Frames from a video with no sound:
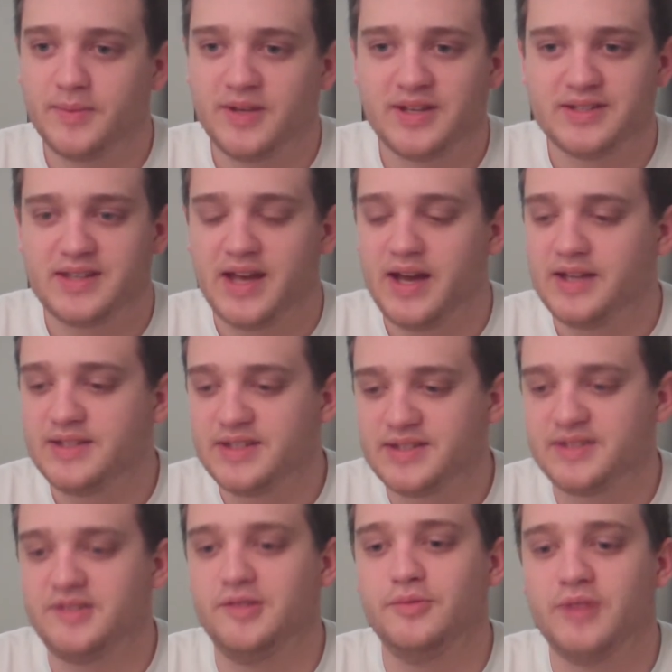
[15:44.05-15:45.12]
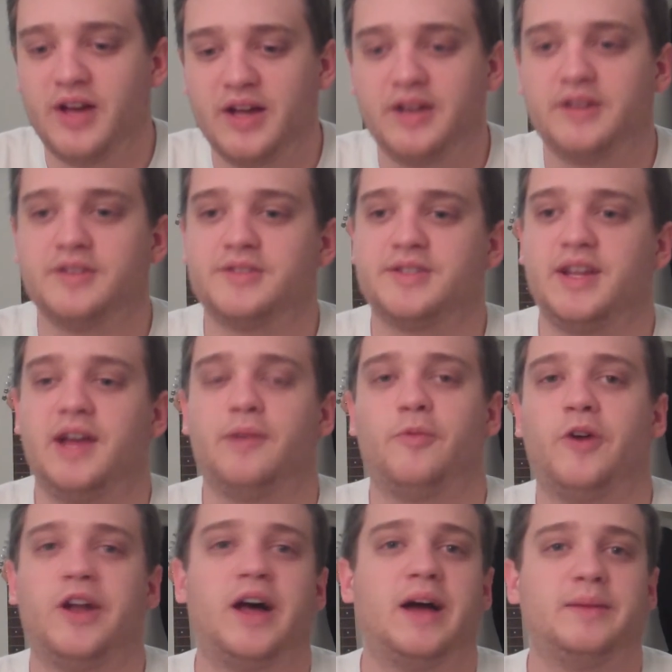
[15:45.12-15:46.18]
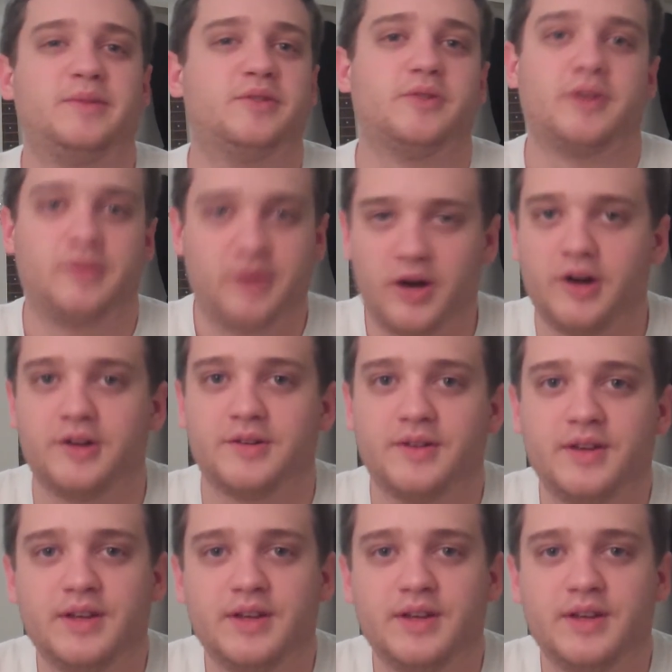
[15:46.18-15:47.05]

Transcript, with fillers: because I just do not understand what I'm doing wrong.